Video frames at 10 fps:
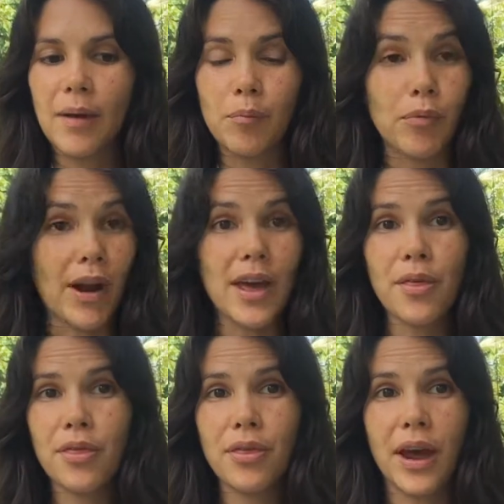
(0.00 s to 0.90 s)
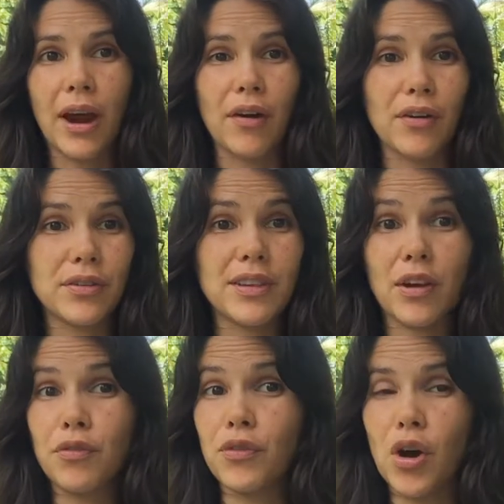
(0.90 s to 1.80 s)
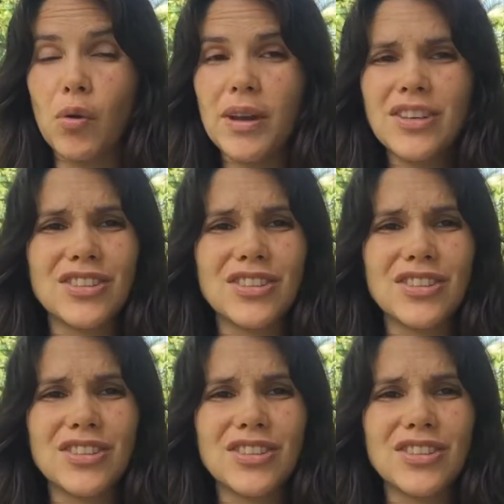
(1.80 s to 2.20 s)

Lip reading: breath, our self-knowing,